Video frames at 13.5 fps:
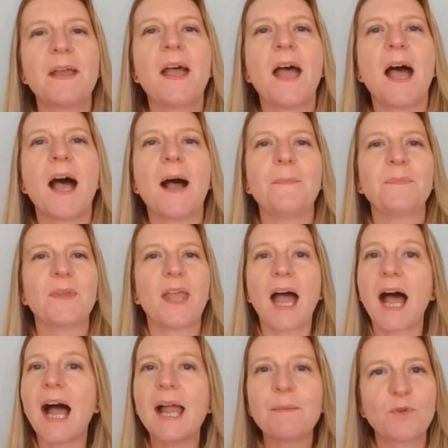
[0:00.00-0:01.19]

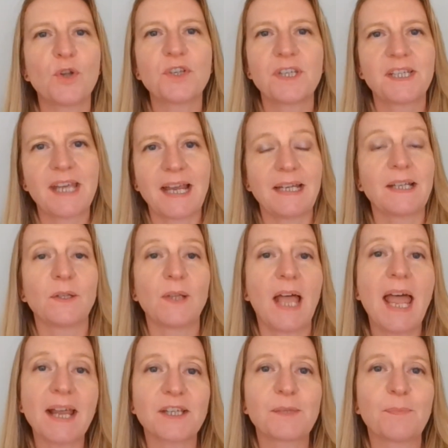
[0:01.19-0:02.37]
I'm not a technical
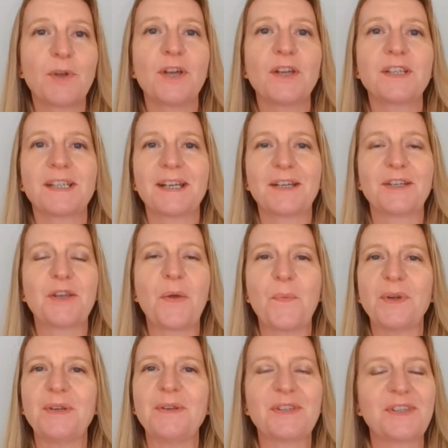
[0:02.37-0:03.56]
expert and I don't
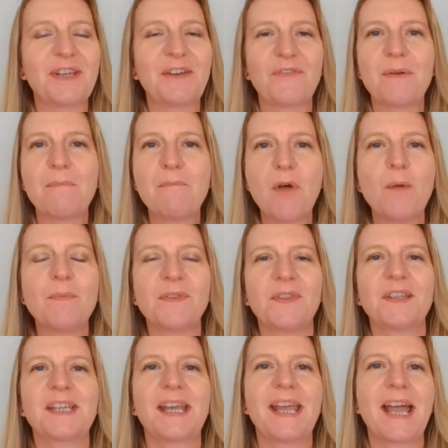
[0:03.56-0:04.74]
want you to think for a moment
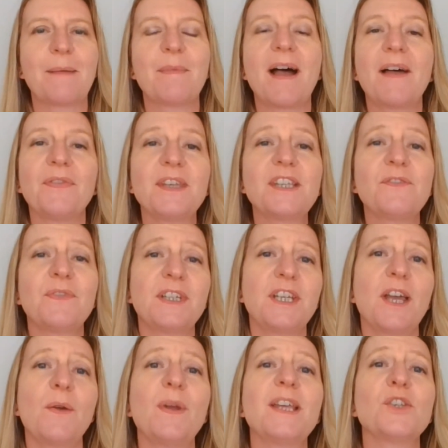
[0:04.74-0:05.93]
that I am, and this
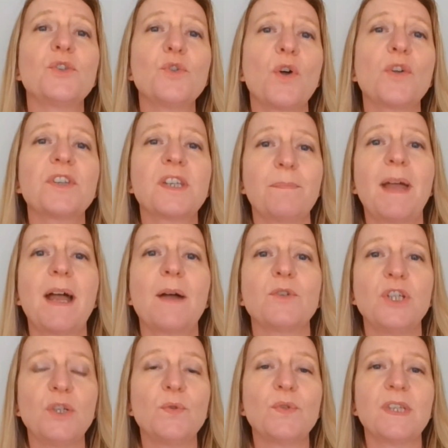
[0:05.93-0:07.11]
video is not
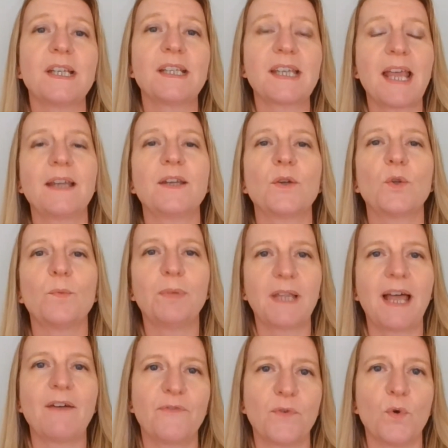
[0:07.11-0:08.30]
about using technical
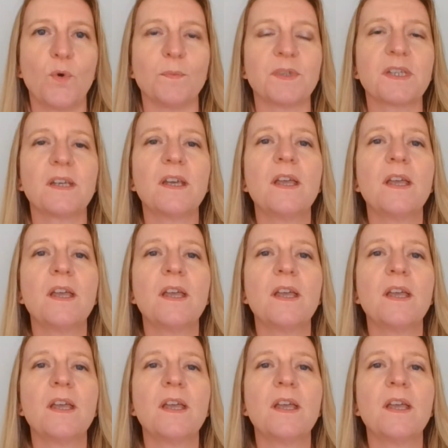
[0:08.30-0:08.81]
platforms.